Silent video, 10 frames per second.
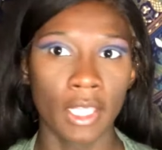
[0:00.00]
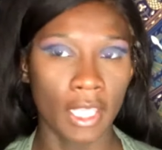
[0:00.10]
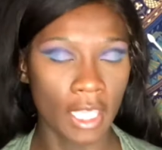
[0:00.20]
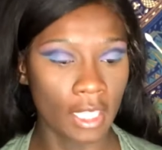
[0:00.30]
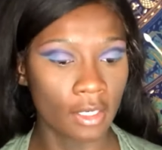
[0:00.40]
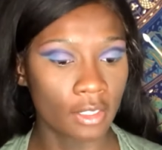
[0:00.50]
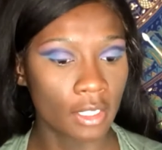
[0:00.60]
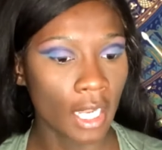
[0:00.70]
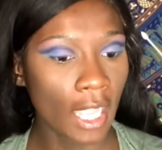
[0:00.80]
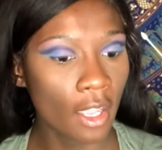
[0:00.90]
And
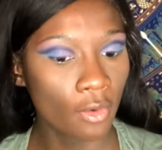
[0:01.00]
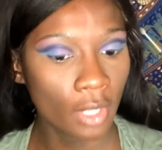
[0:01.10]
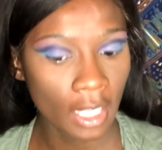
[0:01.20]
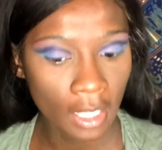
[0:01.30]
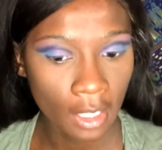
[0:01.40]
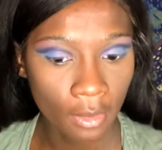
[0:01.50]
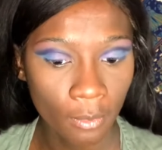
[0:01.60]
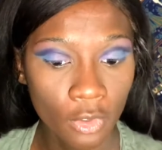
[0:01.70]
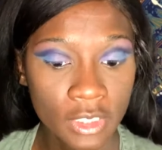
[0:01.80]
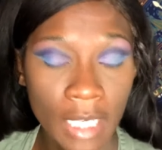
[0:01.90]
now,
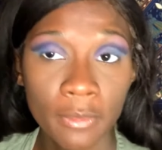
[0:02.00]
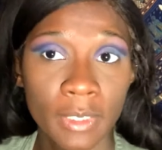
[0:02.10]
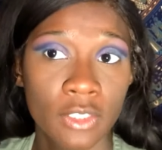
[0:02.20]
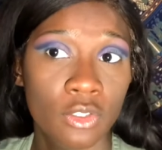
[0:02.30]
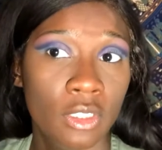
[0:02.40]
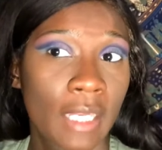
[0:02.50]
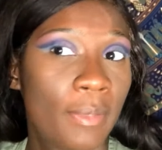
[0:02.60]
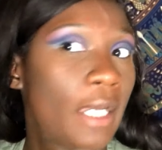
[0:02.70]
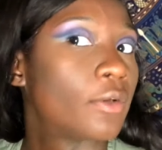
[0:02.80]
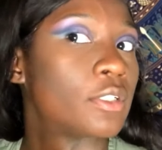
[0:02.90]
on top of making sure that
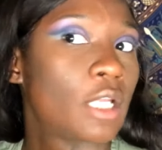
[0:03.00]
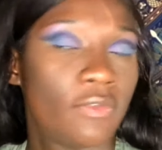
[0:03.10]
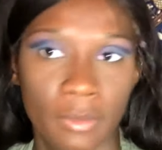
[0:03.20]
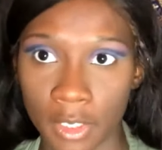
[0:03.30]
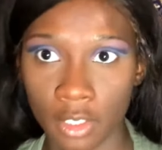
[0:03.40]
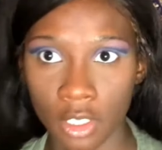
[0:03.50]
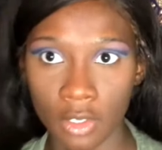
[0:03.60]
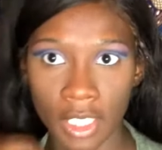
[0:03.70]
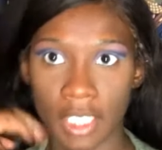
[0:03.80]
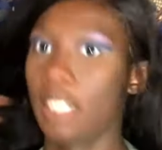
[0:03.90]
powder is off, I'm going to go
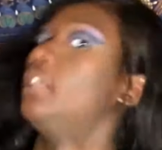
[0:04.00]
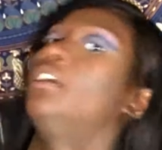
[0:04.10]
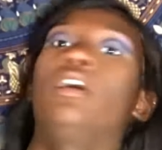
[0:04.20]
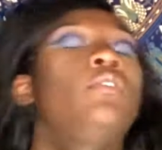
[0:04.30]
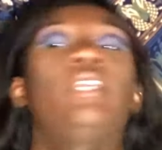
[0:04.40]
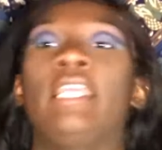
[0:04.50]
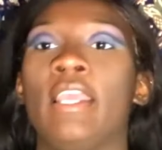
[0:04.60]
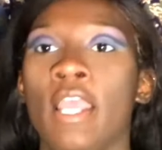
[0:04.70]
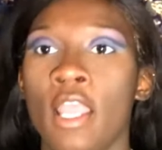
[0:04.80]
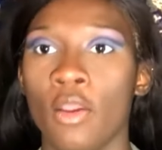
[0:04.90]
ahead and go
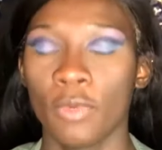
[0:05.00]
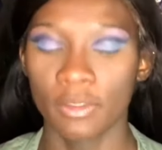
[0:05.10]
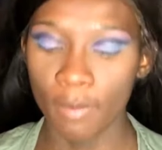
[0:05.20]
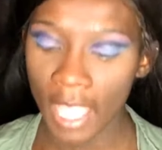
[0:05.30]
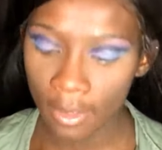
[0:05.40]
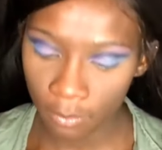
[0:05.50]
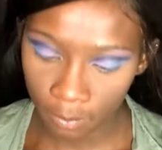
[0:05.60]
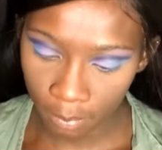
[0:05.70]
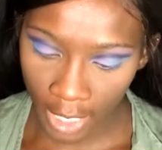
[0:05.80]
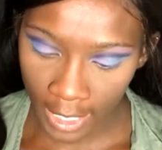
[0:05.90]
in with my
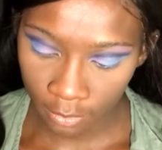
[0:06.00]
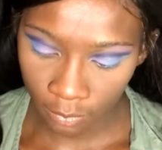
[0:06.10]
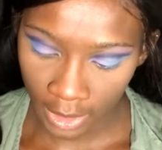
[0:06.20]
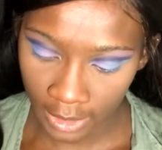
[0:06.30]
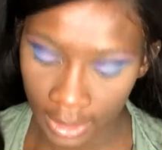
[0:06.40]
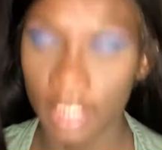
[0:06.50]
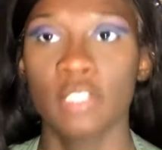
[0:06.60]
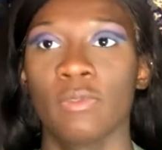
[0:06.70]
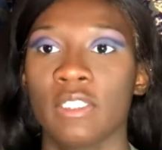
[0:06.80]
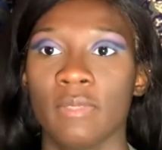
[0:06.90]
Black
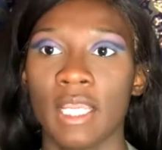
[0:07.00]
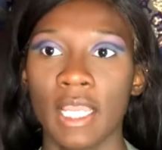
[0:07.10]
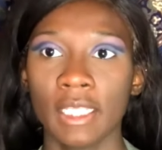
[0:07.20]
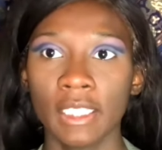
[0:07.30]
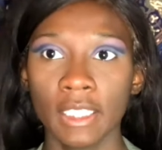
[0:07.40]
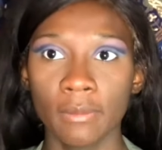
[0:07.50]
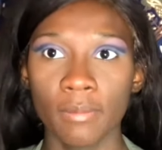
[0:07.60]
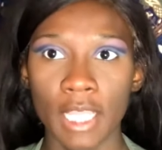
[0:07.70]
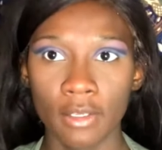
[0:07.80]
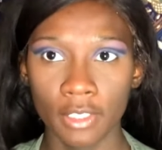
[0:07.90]
Radiance Rich Mahogany
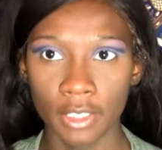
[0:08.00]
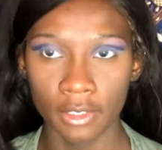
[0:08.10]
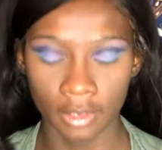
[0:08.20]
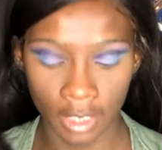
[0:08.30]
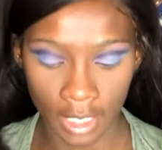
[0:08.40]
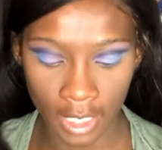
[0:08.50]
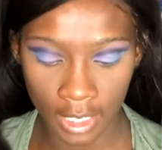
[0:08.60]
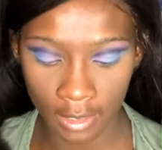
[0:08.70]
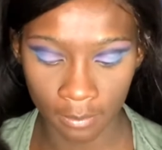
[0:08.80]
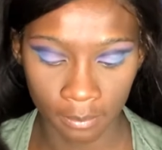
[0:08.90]
powder.
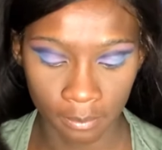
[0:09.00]
And